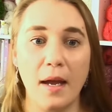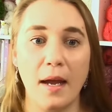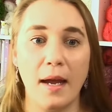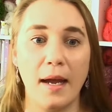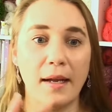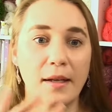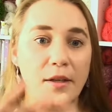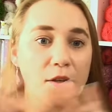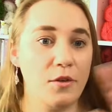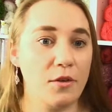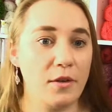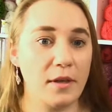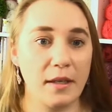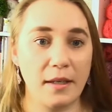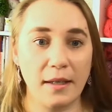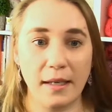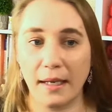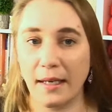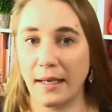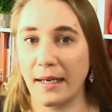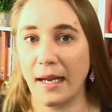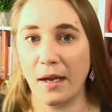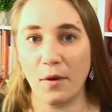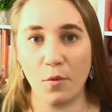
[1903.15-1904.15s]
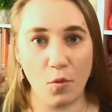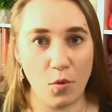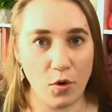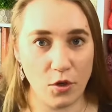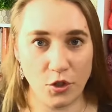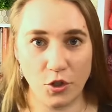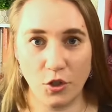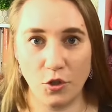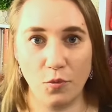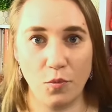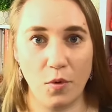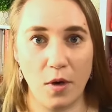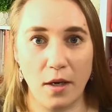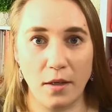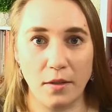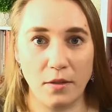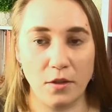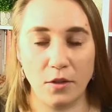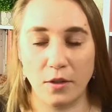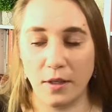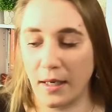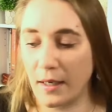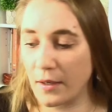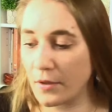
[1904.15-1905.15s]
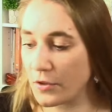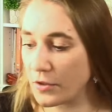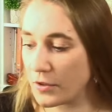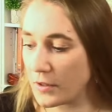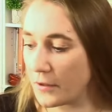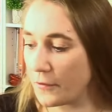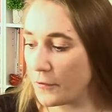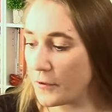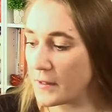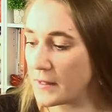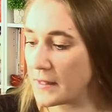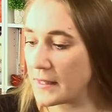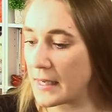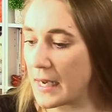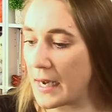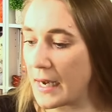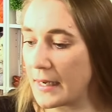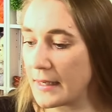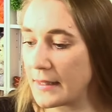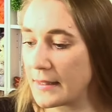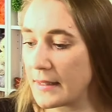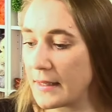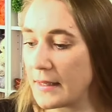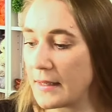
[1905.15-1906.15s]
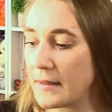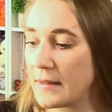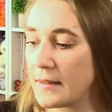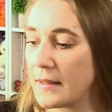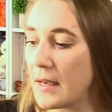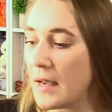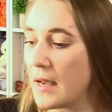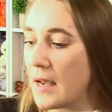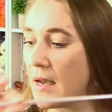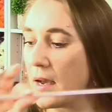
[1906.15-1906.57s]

and you can then get what you want. Okay, there's different sizes.